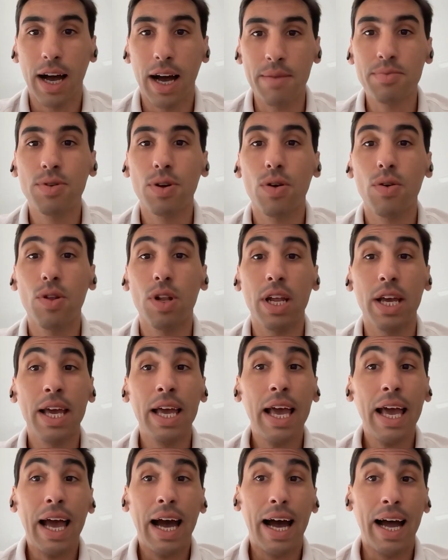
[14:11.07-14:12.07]
absolutely
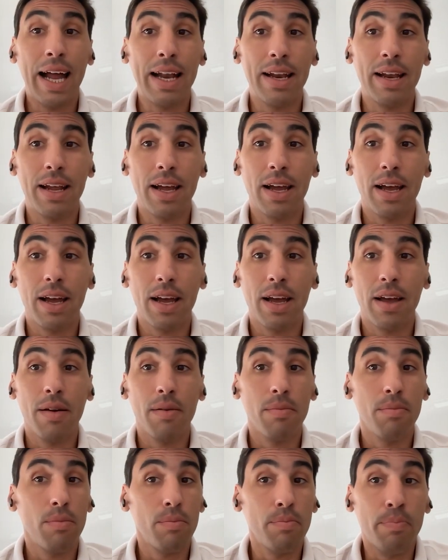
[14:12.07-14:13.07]
and
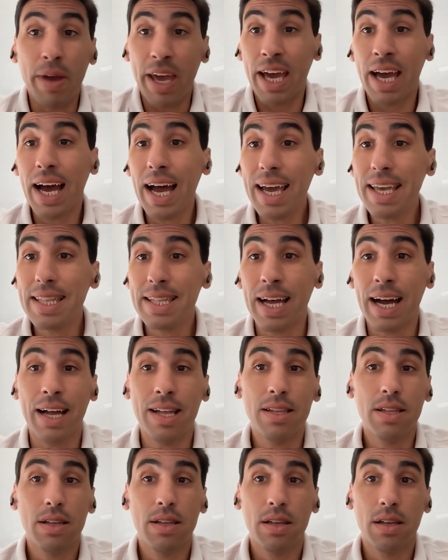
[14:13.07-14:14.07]
behind
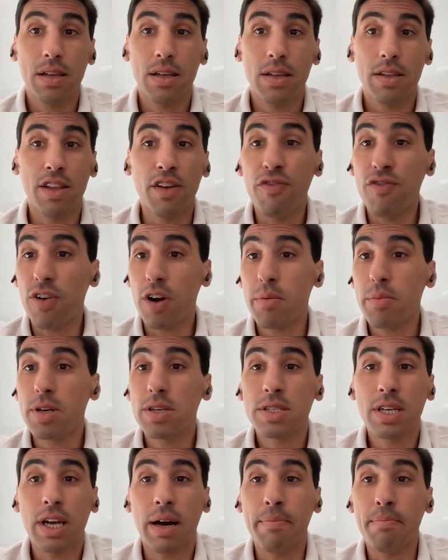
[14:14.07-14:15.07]
that the farmers
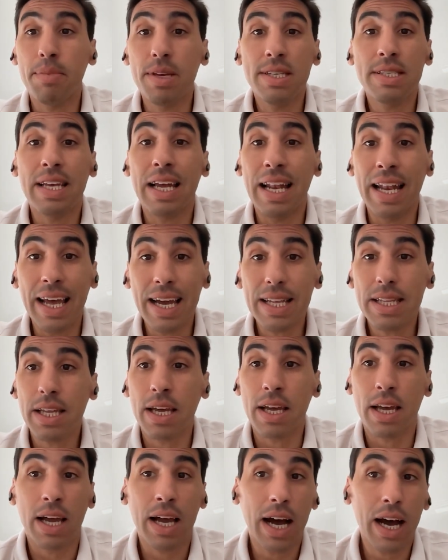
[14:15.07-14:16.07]
can be
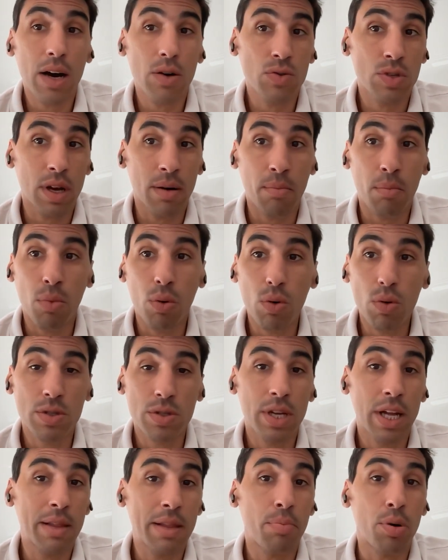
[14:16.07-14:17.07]
selecting cows and bulls
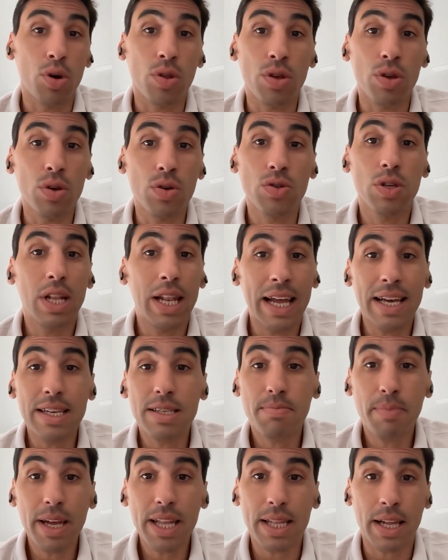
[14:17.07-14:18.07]
that produce
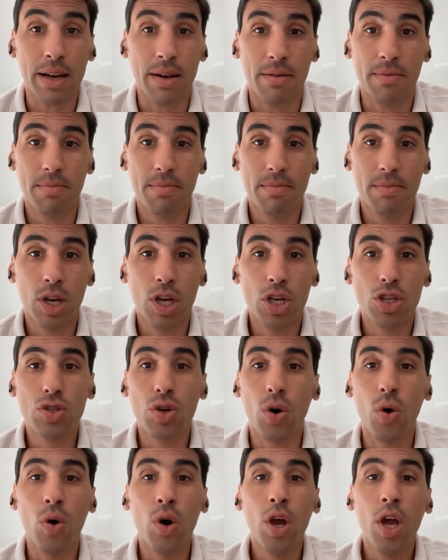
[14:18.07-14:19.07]
less methane
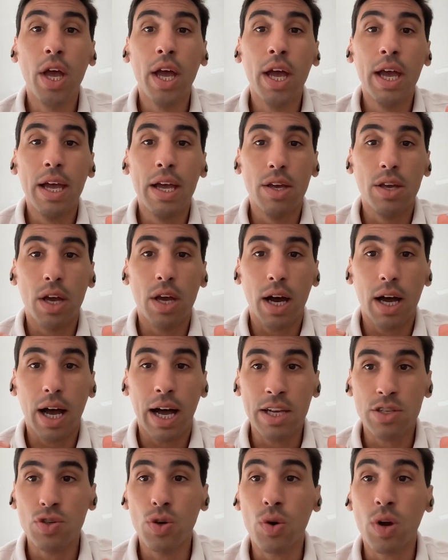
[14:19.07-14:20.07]
so
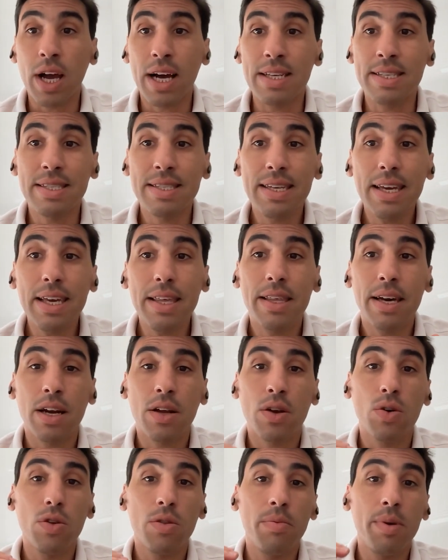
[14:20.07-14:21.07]
as you can see there
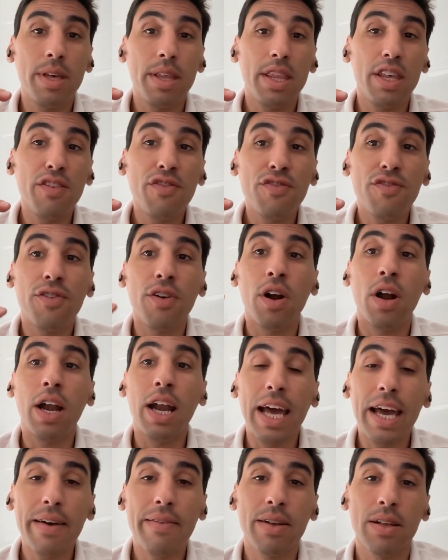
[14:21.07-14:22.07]
could be different
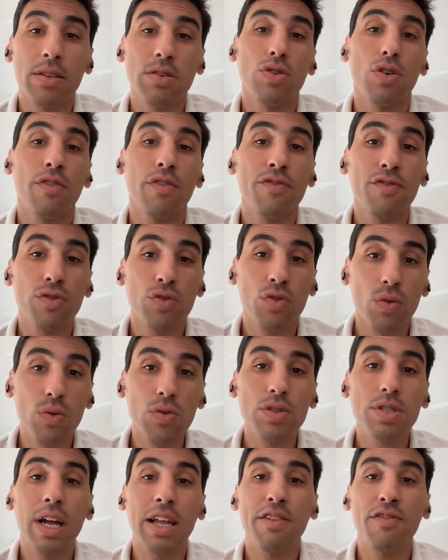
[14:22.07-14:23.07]
levels of
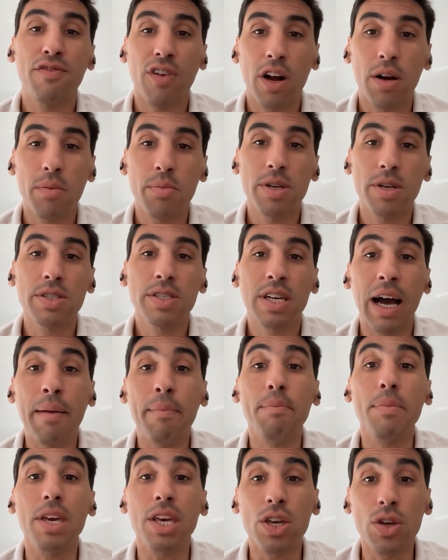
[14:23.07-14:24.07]
tools that farmers
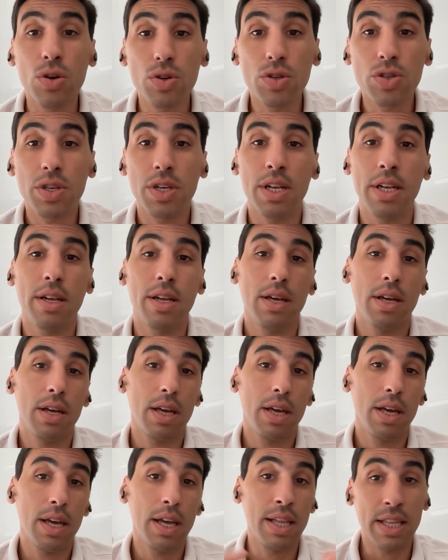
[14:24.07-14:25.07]
can be using
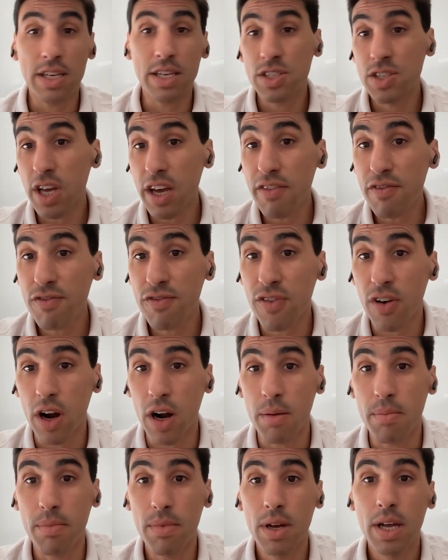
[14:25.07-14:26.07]
in the same
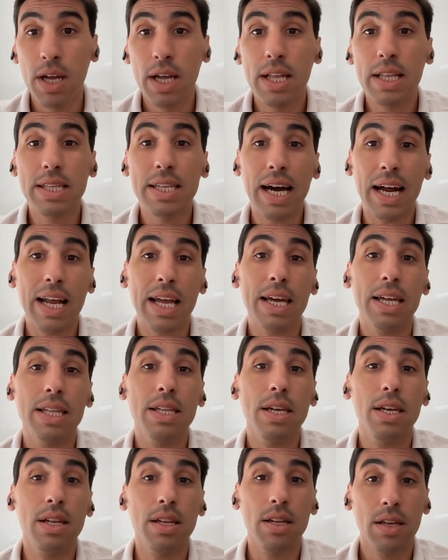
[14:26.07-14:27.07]
farm
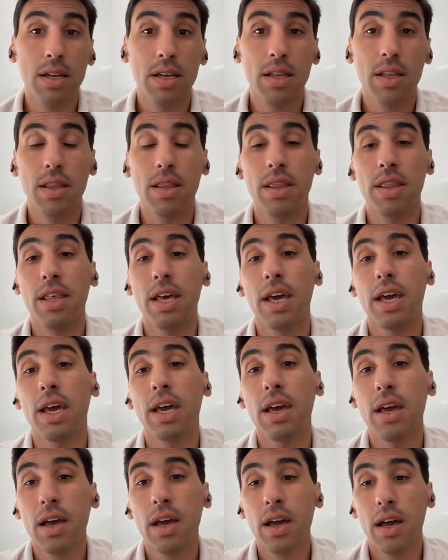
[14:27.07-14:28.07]
targeting
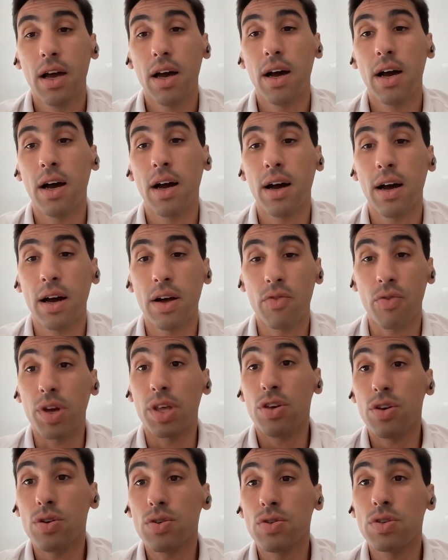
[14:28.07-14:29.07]
the uh,
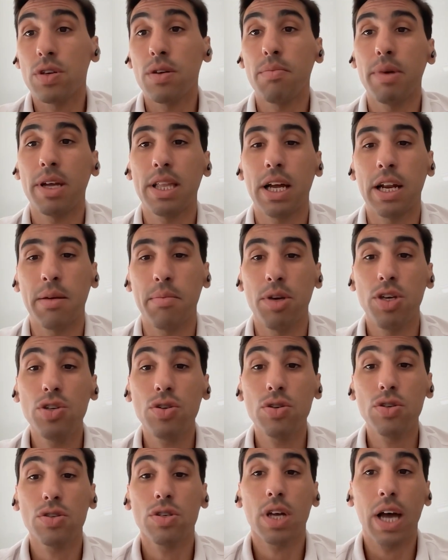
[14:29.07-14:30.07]
reducing methane
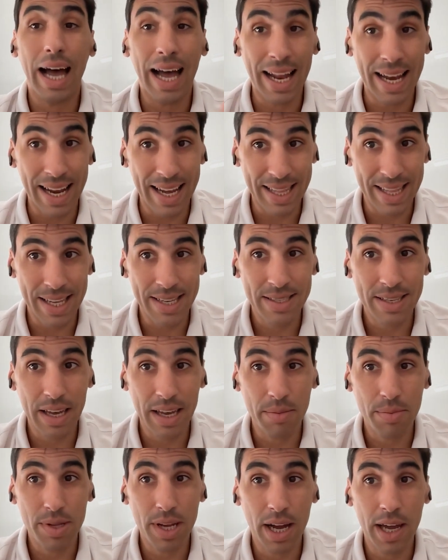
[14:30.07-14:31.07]
emissions and at the
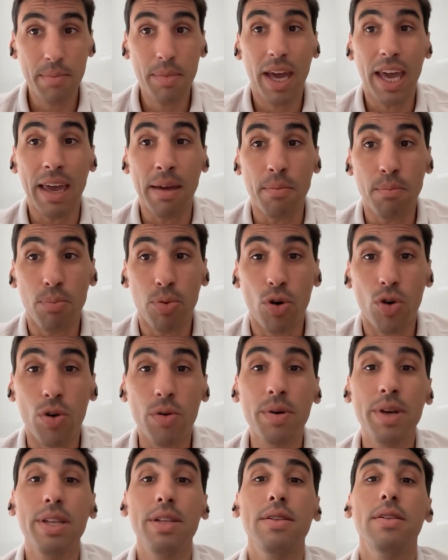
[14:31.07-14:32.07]
same time
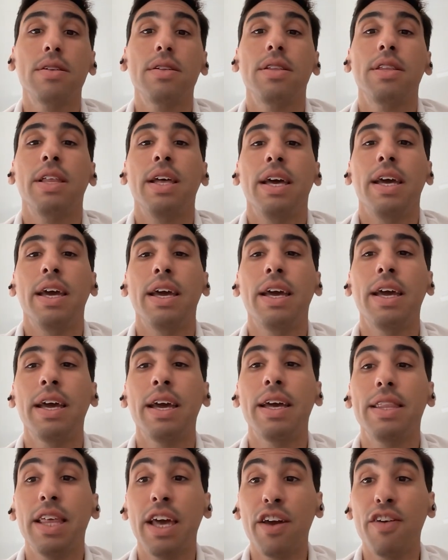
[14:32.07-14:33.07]
improving
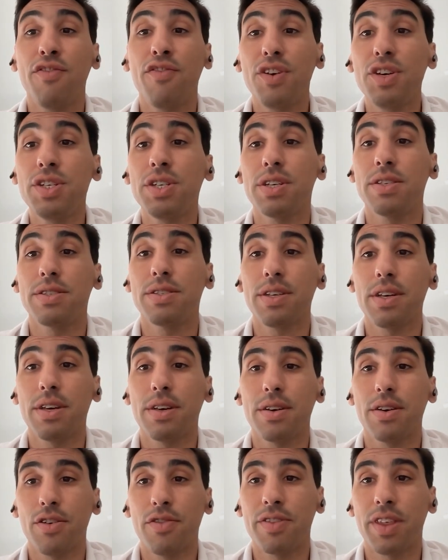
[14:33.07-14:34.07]
the, the efficiency
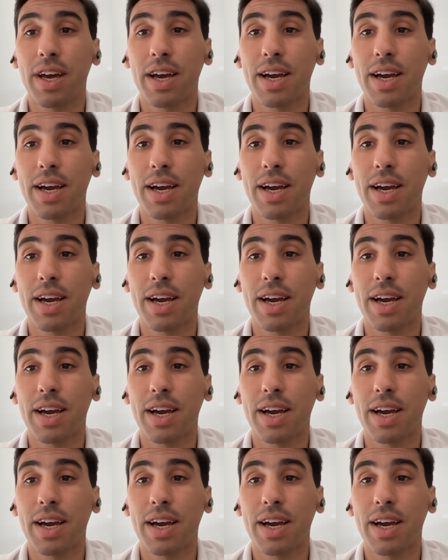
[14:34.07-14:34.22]
of the